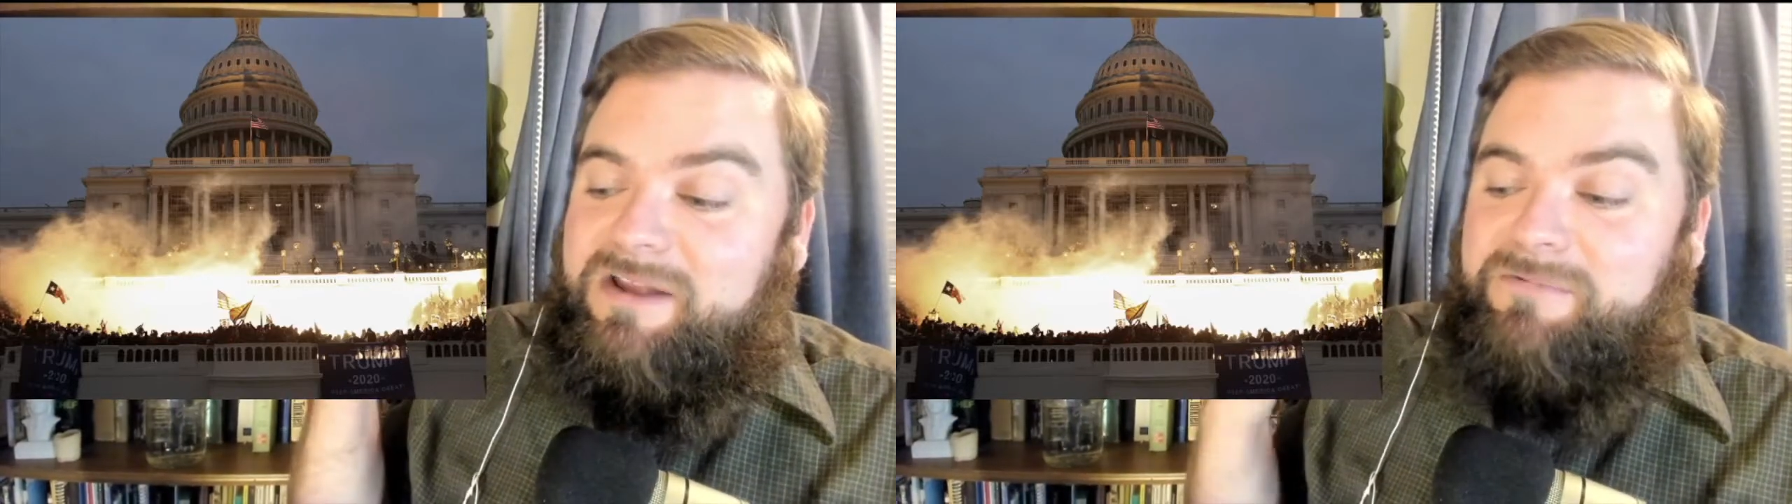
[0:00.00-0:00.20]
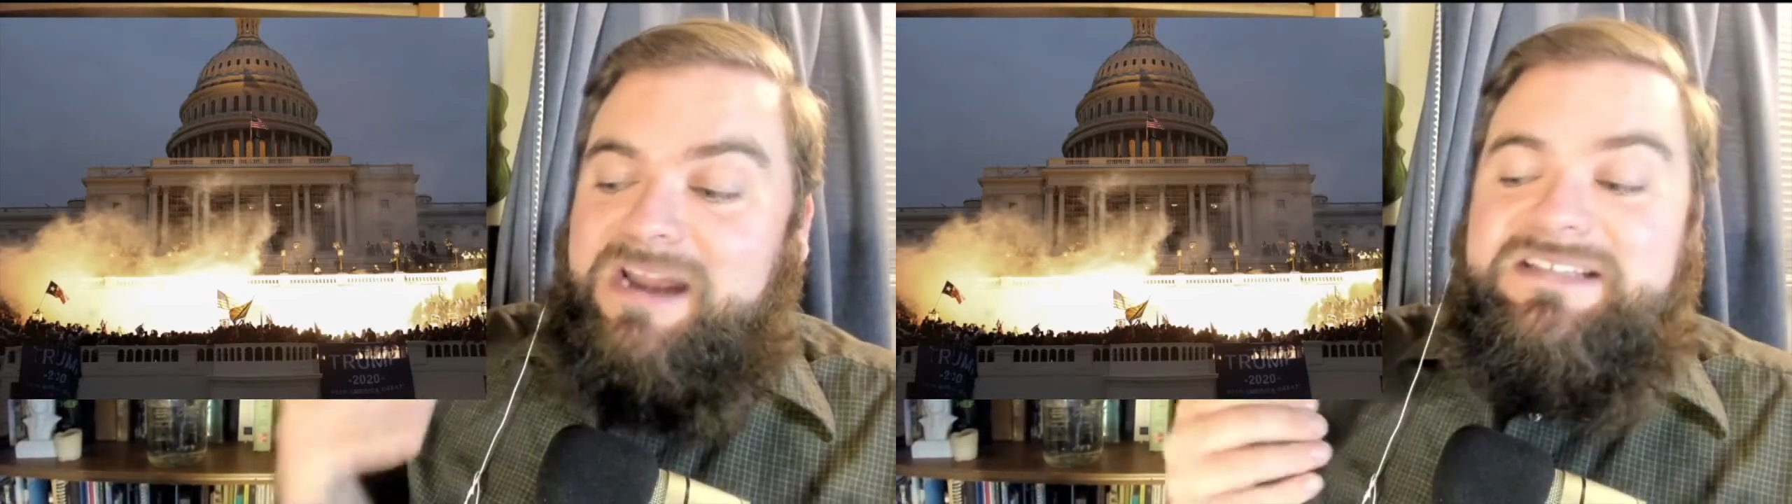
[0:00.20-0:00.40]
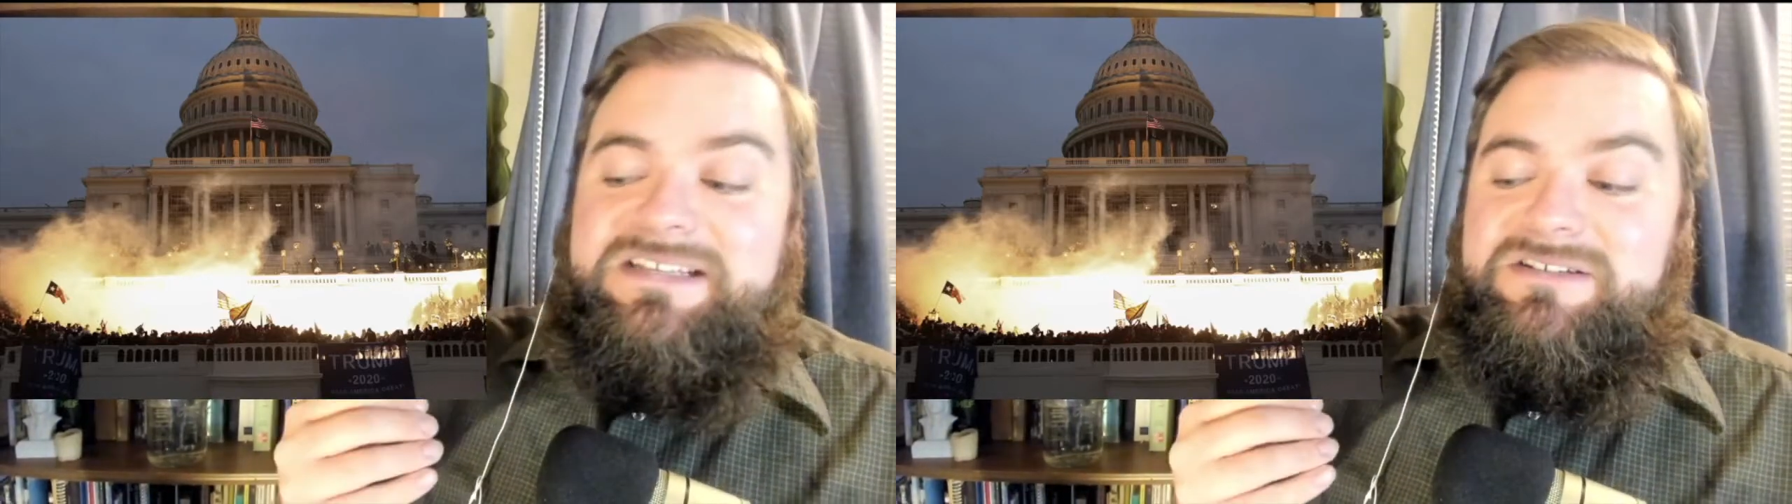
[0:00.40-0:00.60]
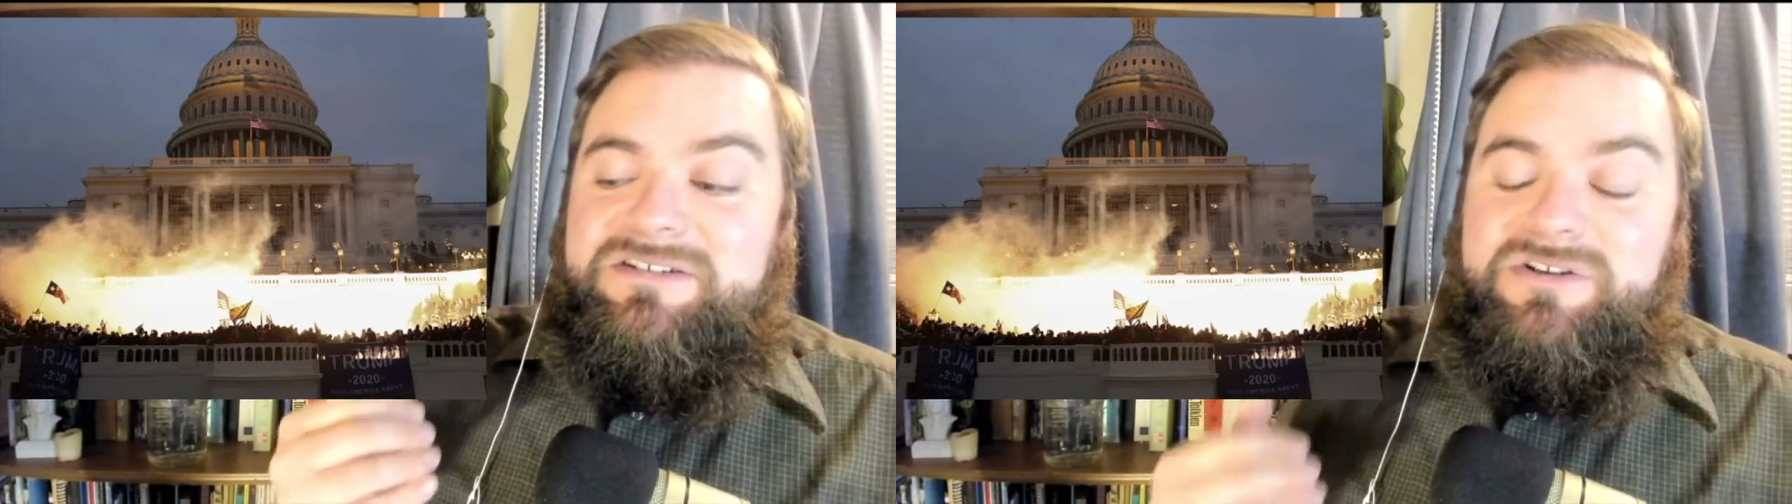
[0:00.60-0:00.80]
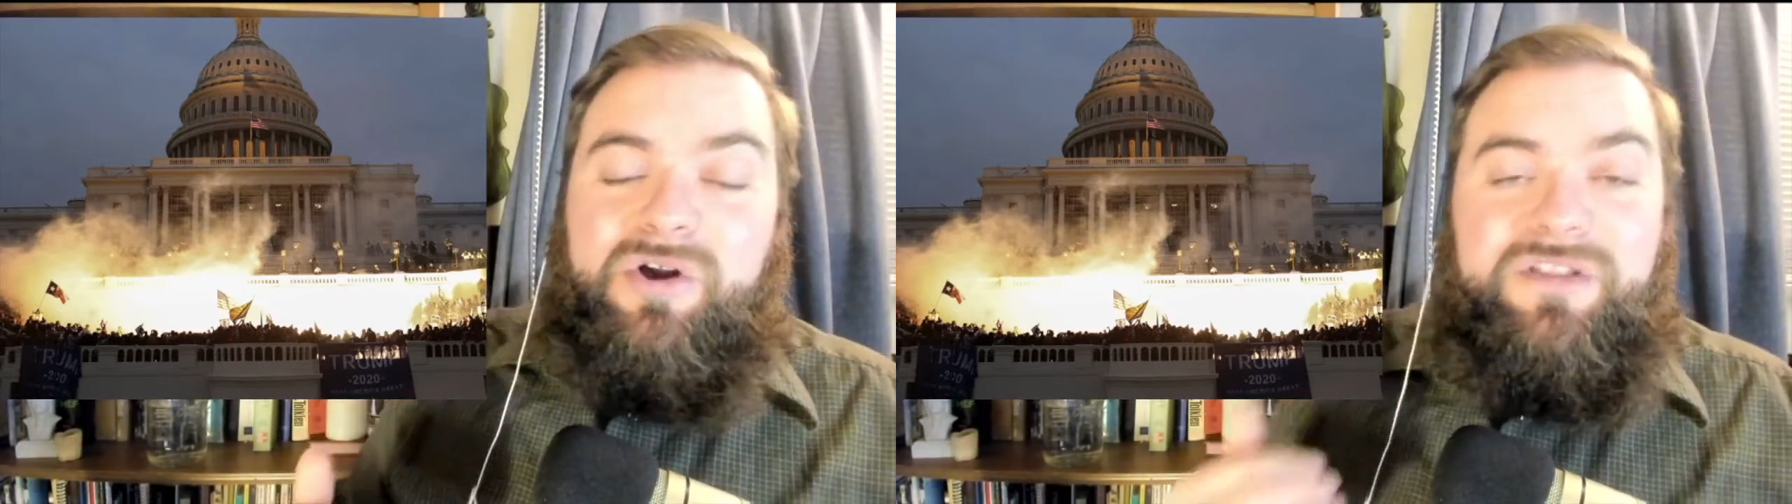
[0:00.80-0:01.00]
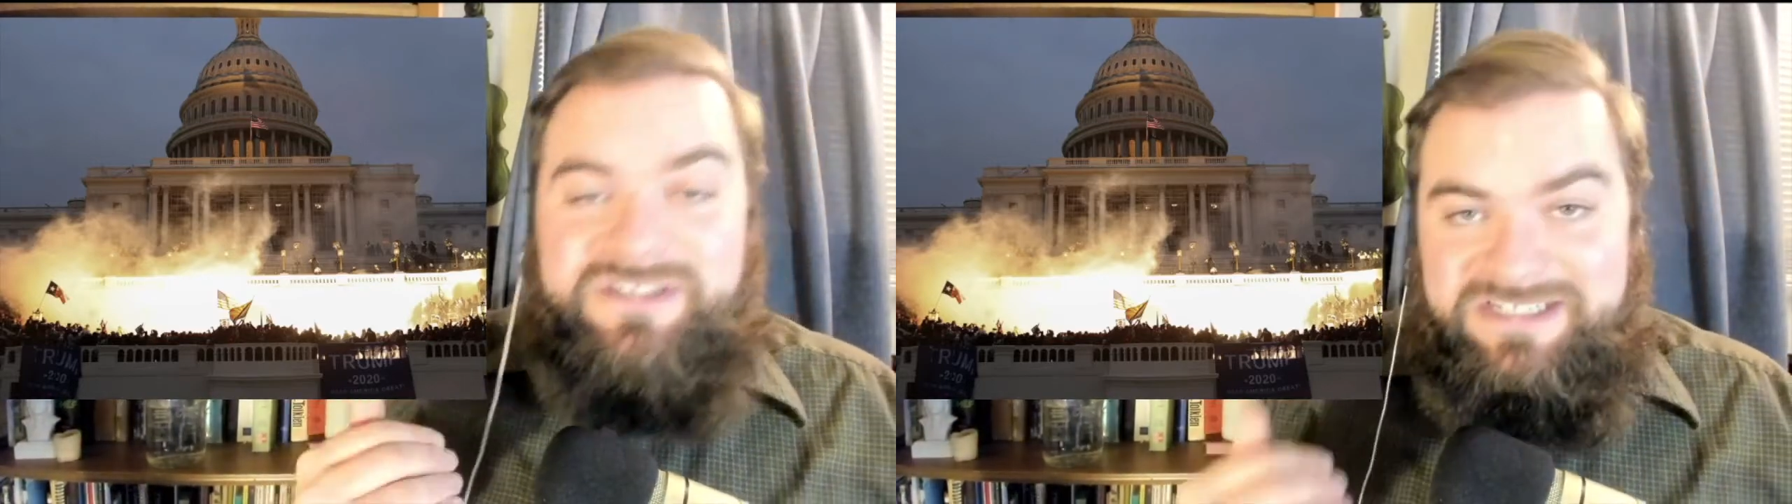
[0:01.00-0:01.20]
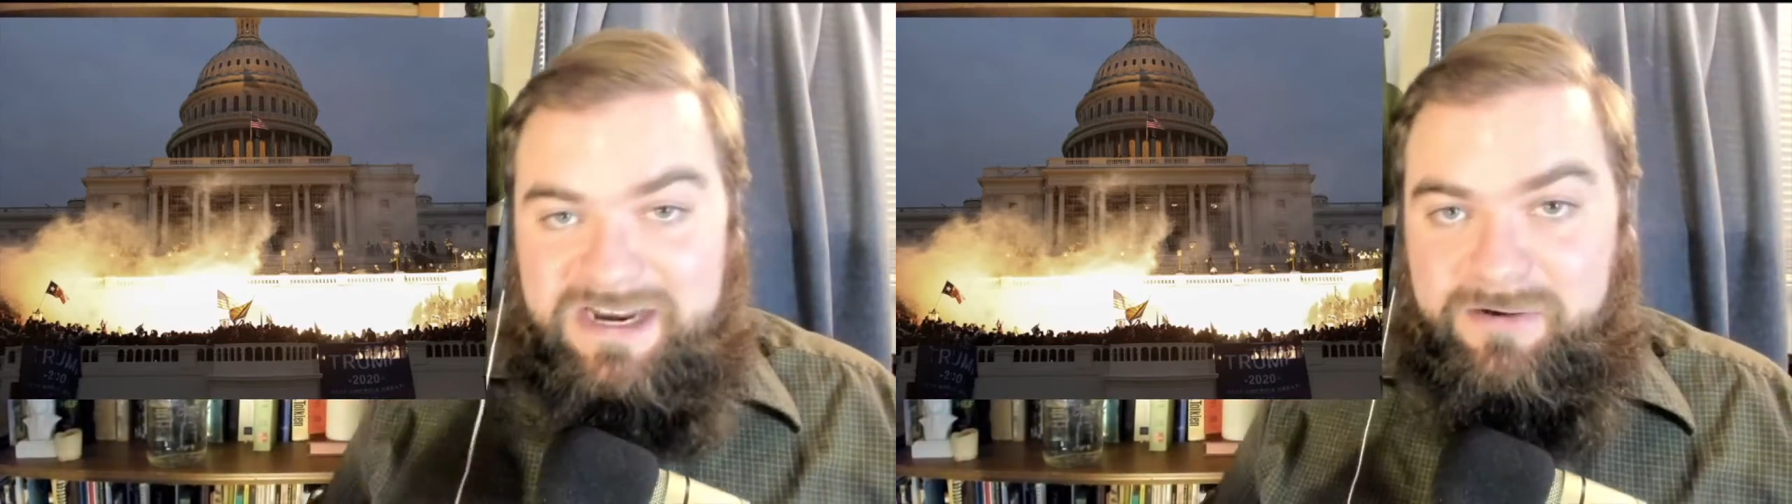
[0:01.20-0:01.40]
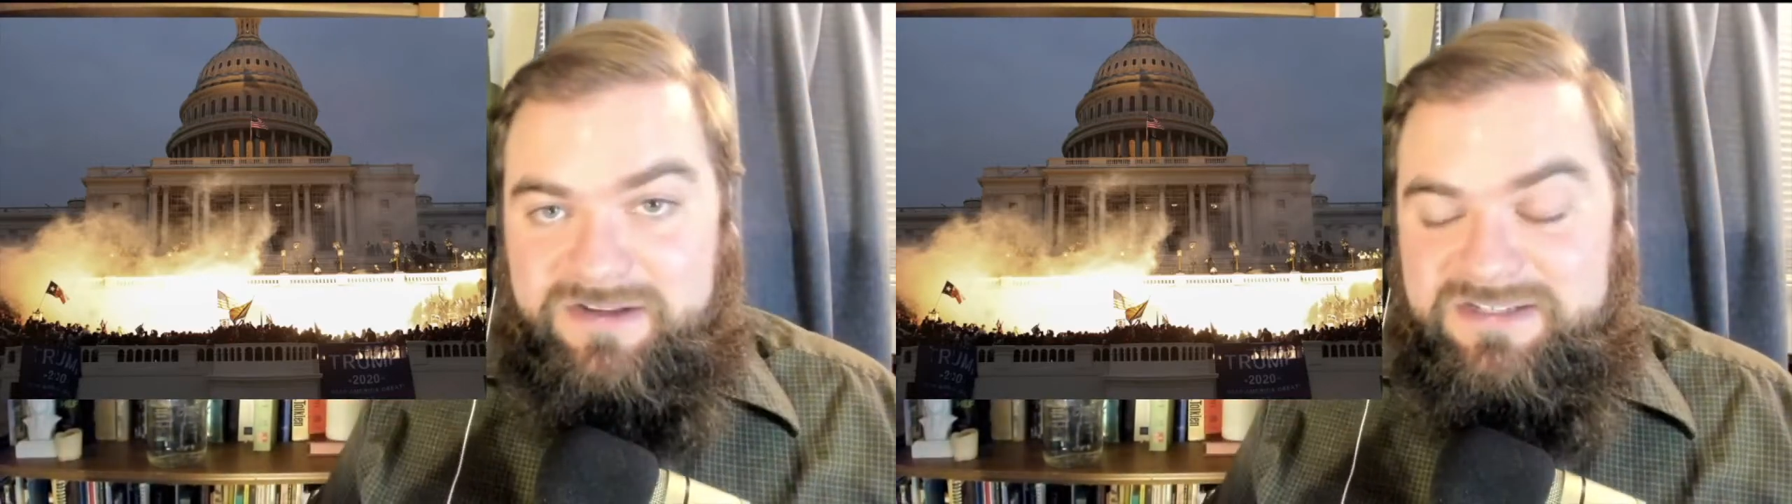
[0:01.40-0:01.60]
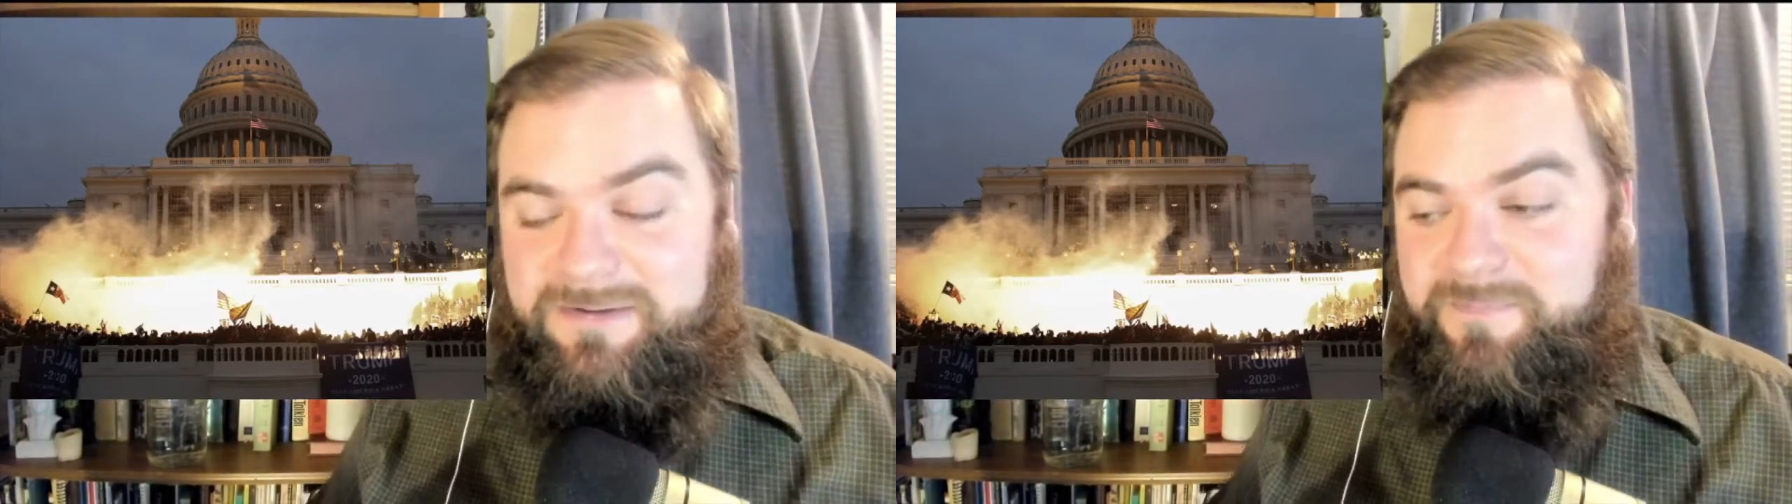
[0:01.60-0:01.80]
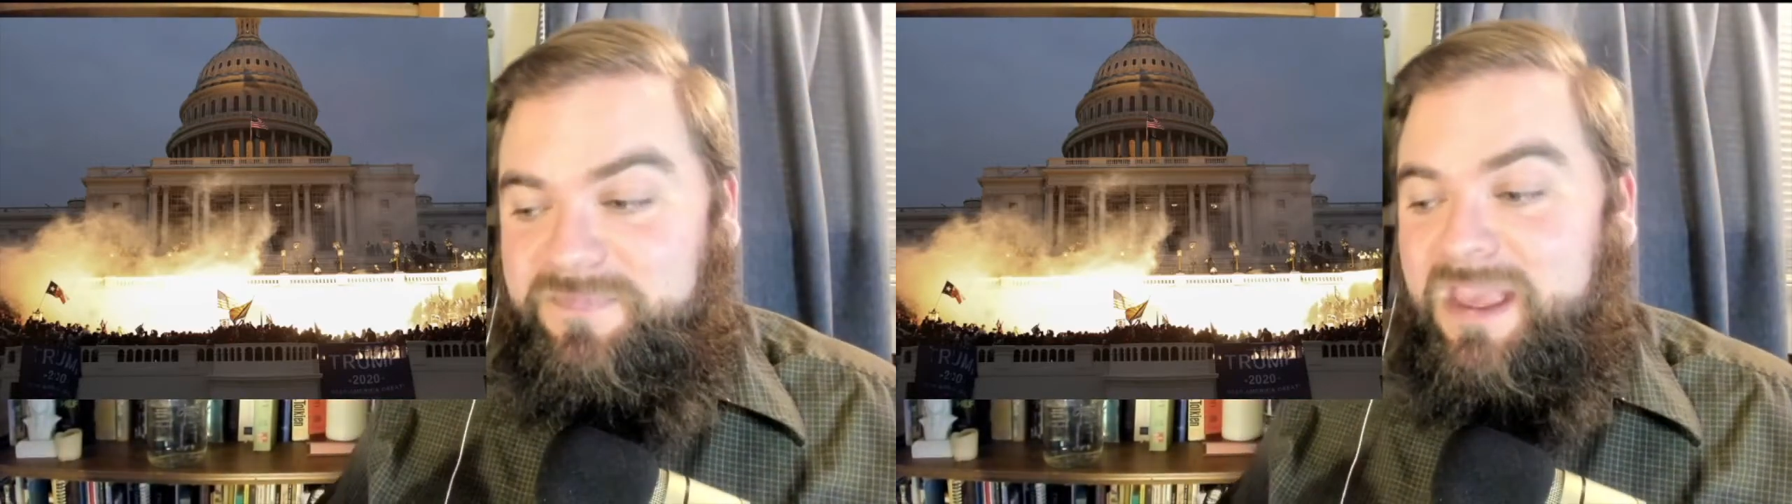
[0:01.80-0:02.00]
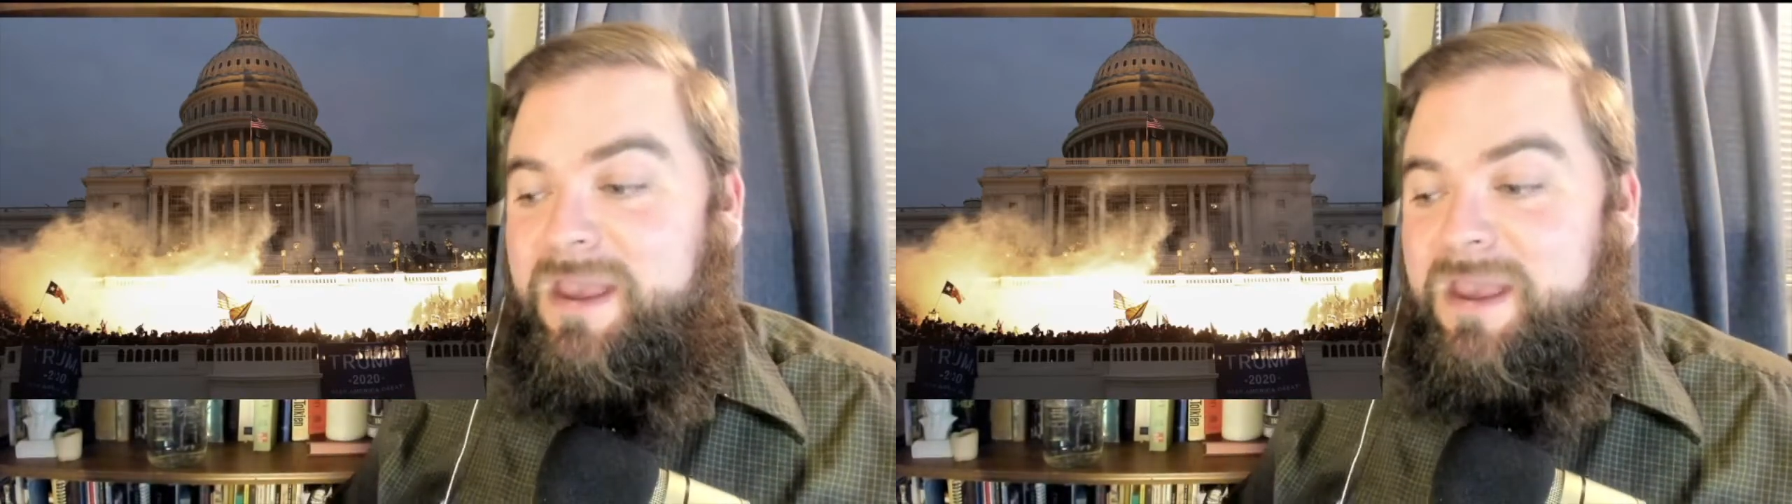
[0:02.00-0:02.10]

a reticence to call this terrorism,